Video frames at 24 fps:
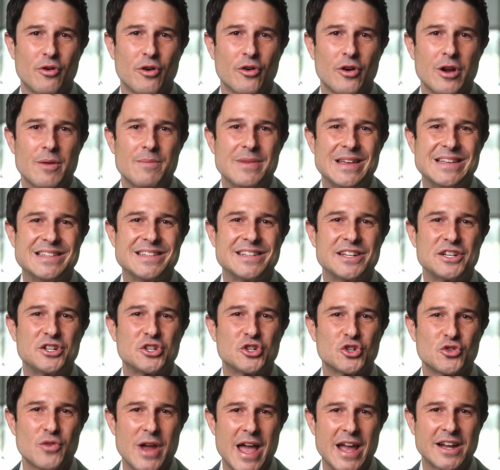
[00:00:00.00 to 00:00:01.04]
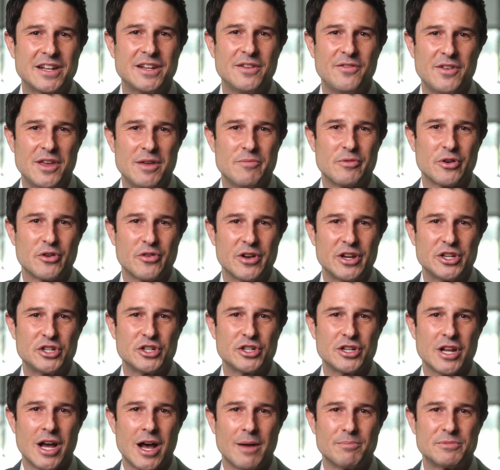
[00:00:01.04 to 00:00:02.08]
program is an attractive
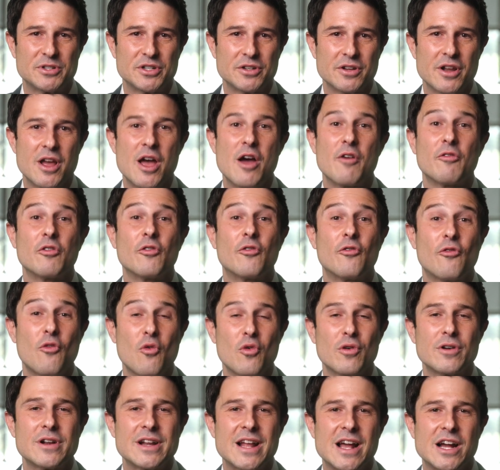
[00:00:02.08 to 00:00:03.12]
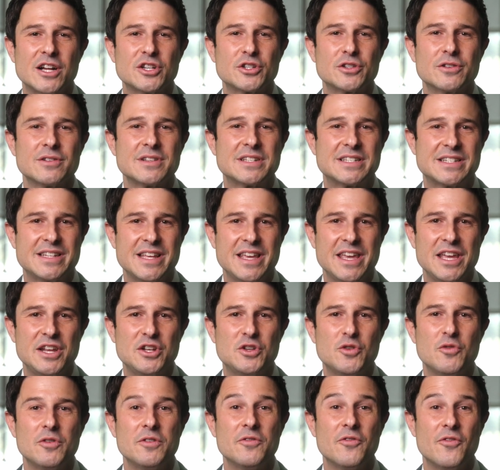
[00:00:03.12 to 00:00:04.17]
immigration option for foreign nationals seeking
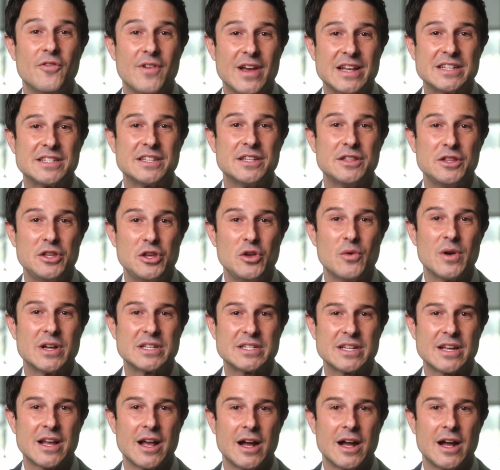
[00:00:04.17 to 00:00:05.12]
to invest in the U.S.